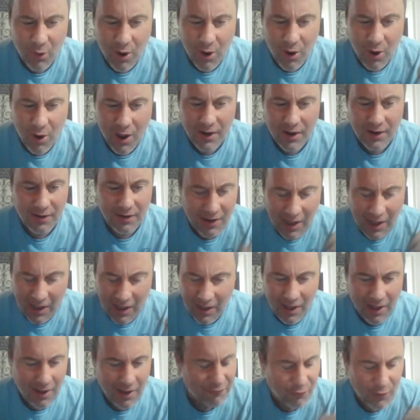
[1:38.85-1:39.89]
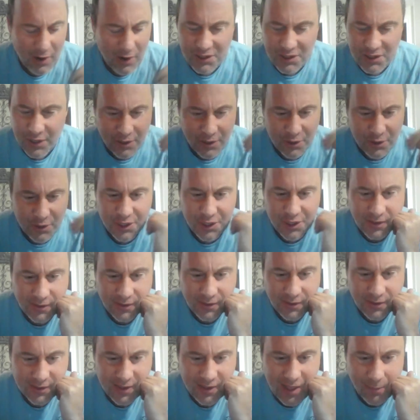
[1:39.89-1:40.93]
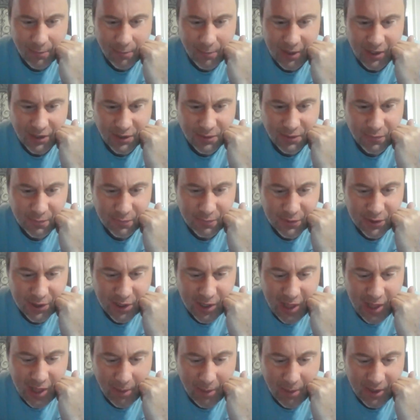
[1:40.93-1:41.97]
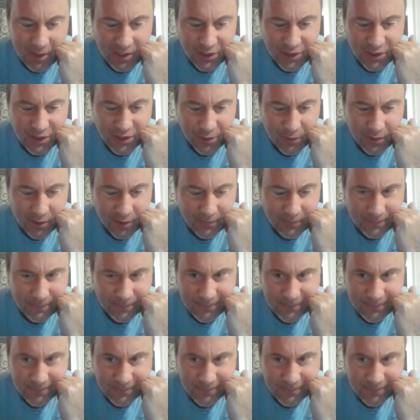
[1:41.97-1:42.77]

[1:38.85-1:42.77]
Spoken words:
brought a fresh energy to that bench unit?